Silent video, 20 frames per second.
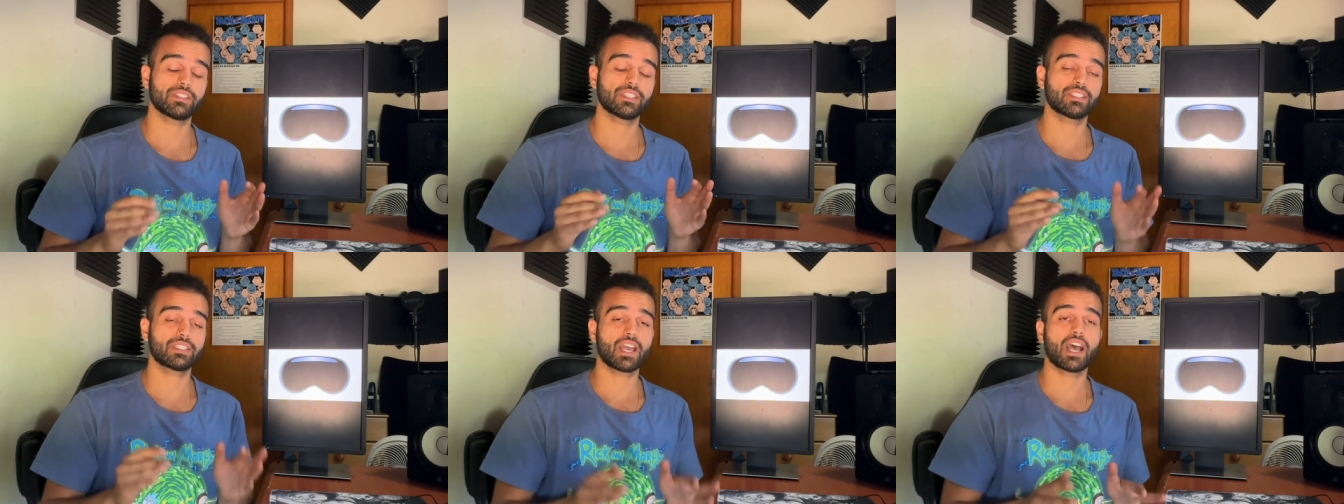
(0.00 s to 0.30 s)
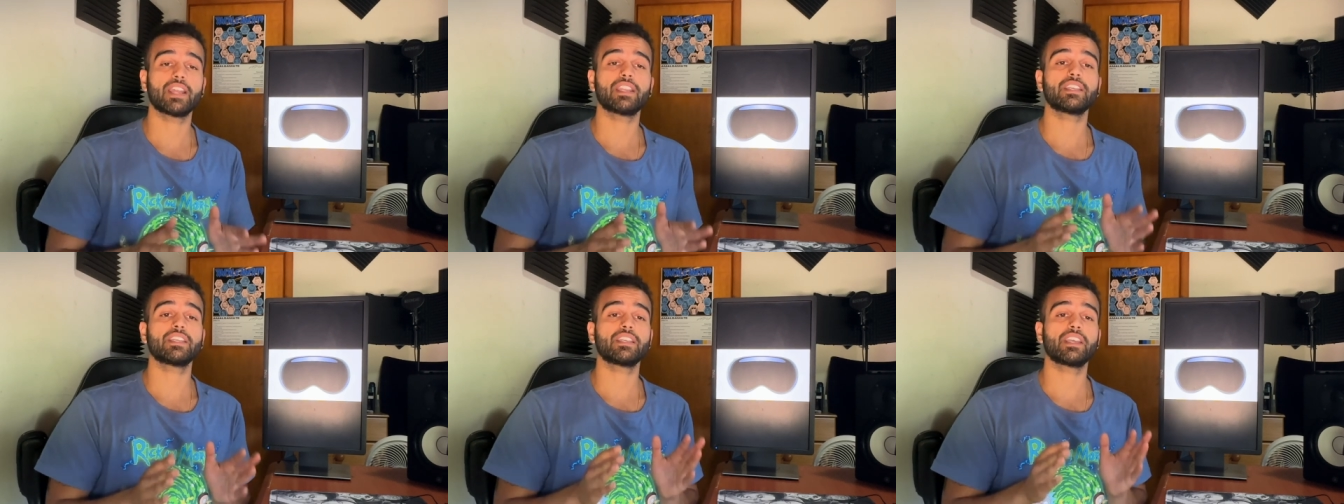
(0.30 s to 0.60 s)

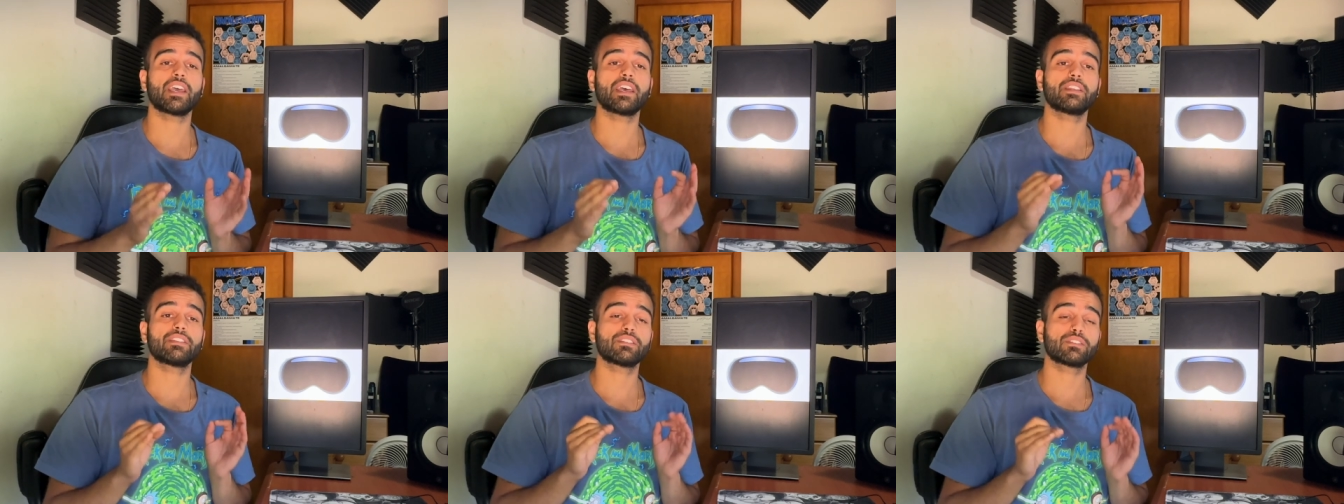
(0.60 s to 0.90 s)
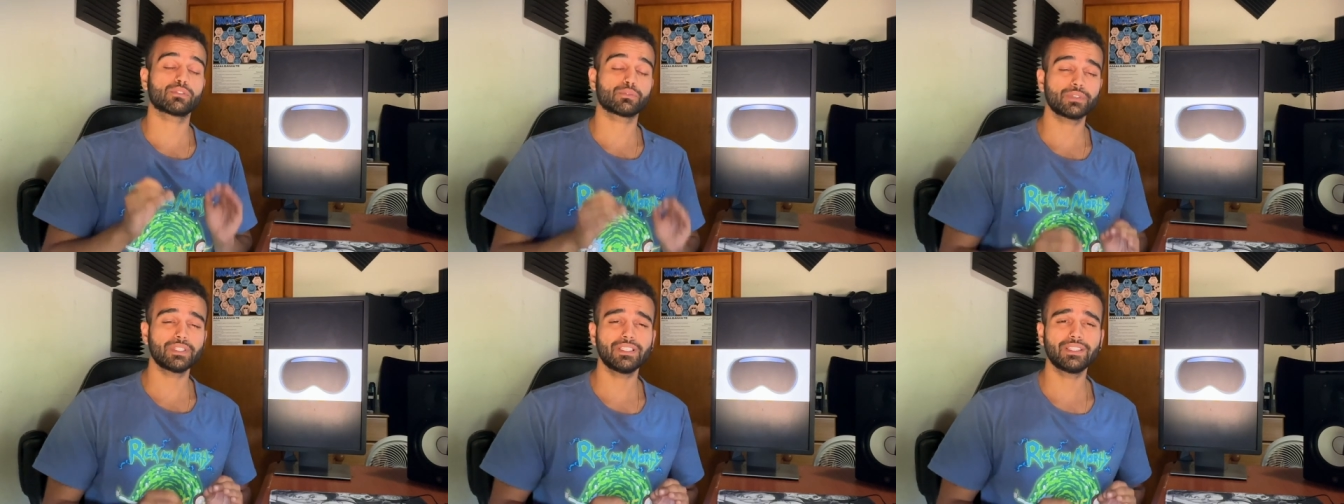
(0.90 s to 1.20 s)
starting at
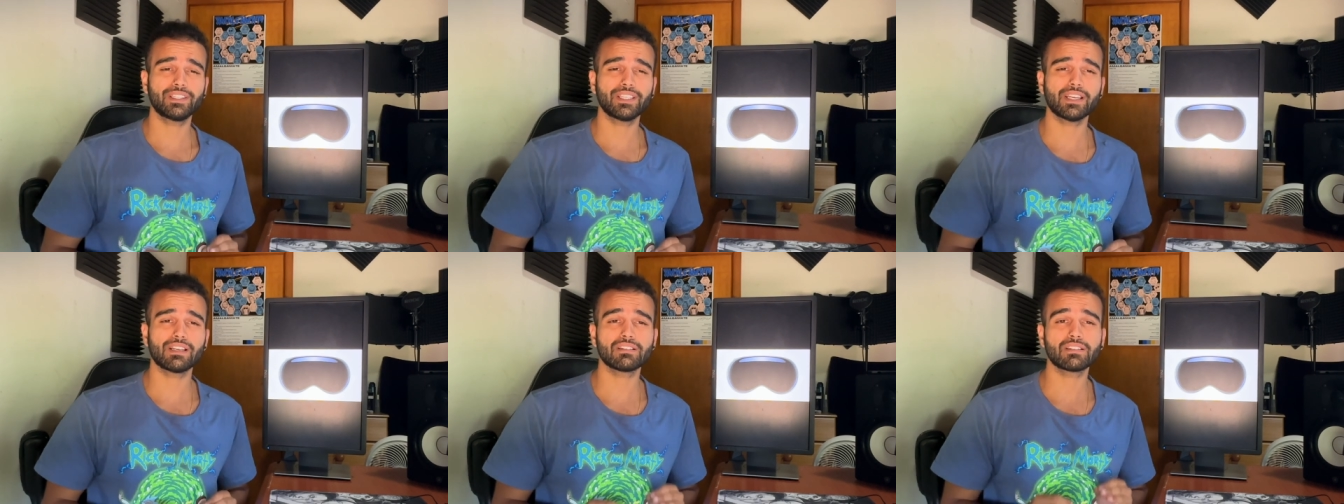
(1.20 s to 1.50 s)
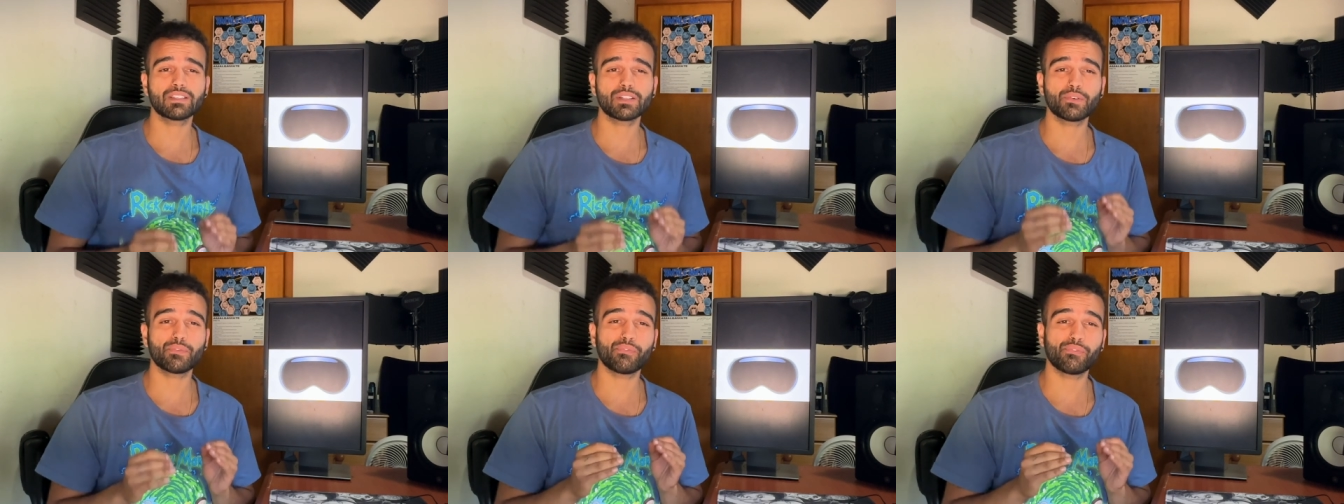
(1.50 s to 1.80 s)

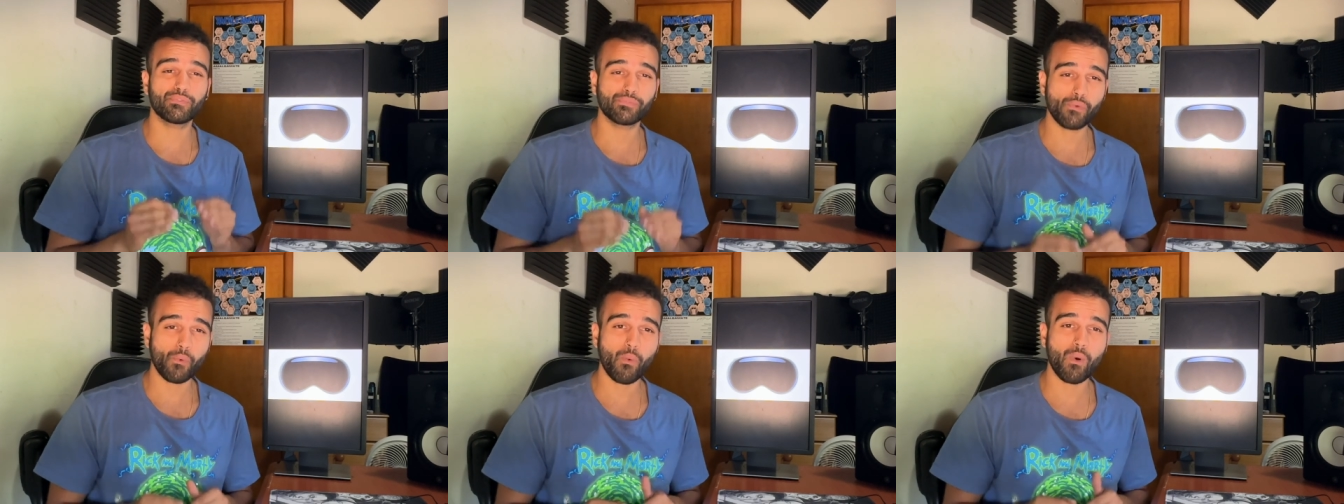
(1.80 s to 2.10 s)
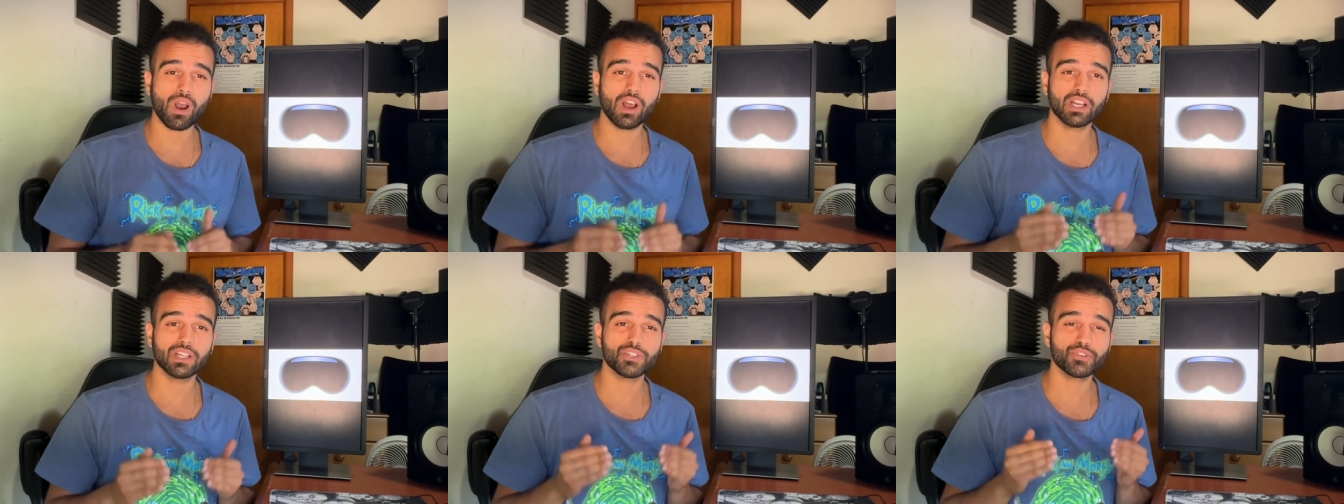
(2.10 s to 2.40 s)

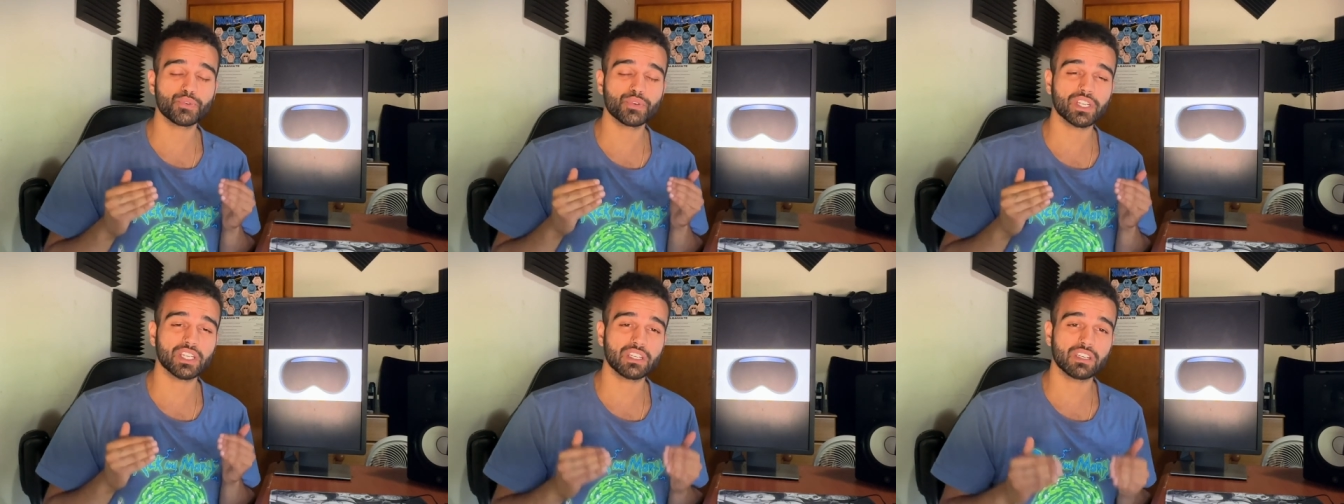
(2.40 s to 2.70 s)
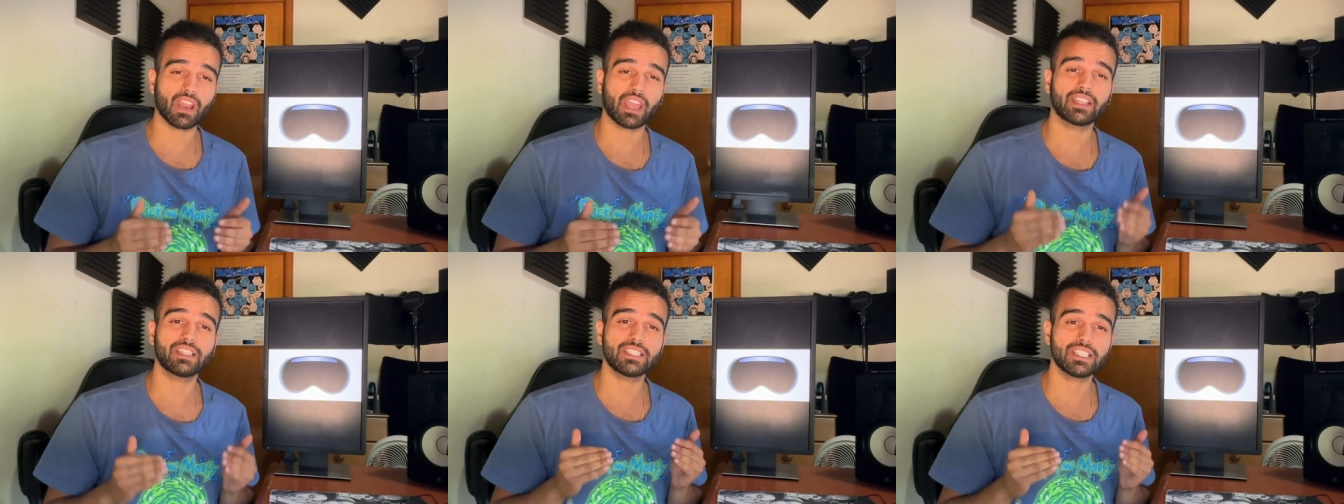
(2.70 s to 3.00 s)

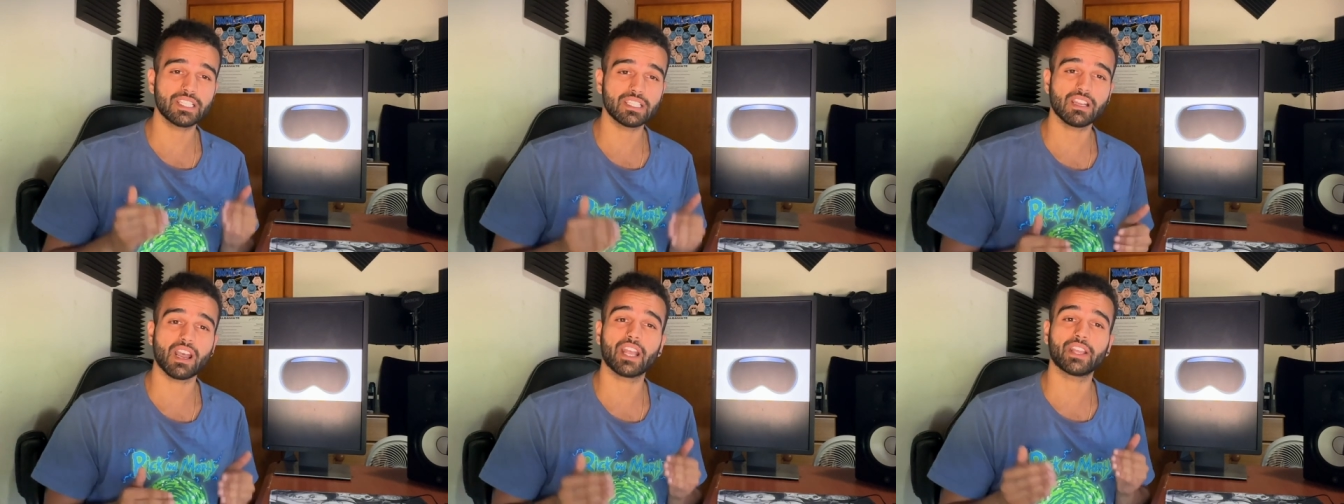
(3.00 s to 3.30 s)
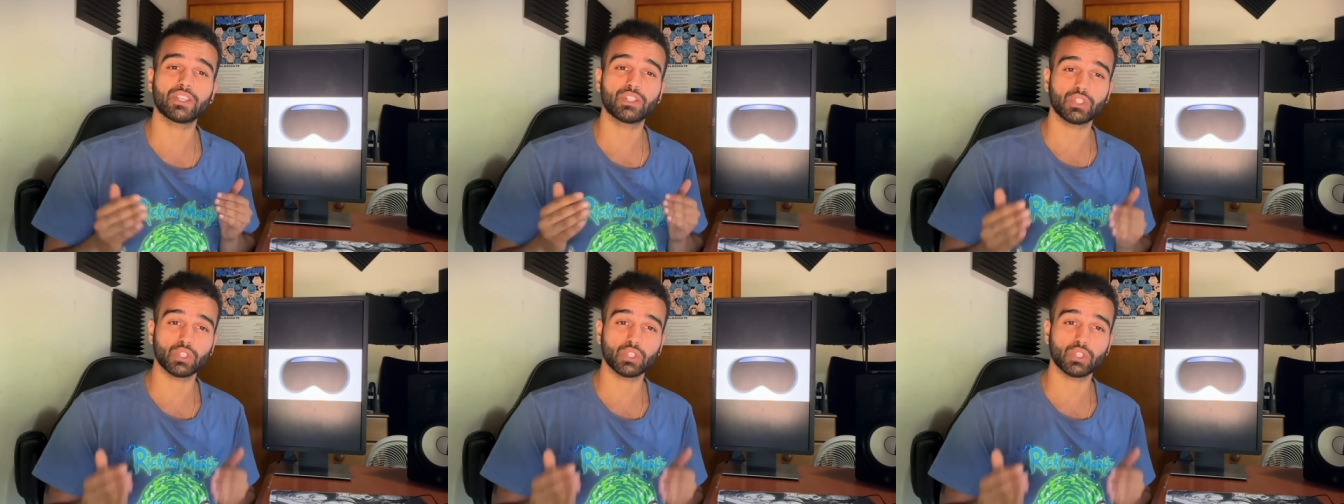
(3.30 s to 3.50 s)
3,499